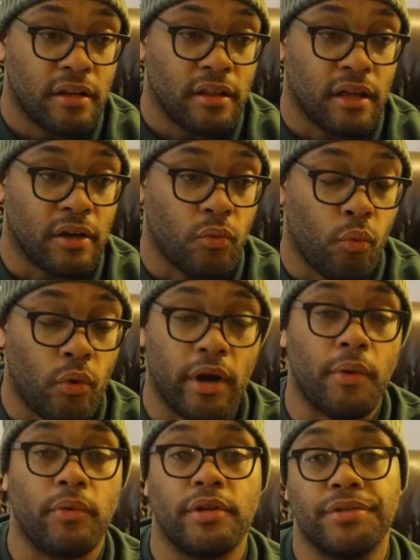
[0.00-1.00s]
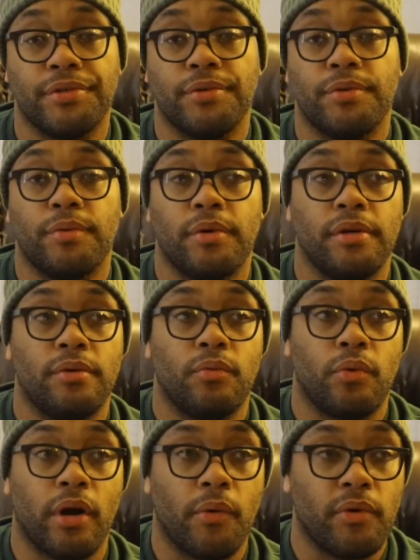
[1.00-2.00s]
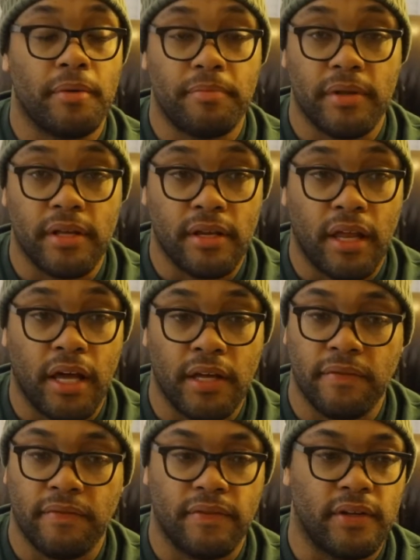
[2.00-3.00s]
Like what I want to do and where I want to be in life.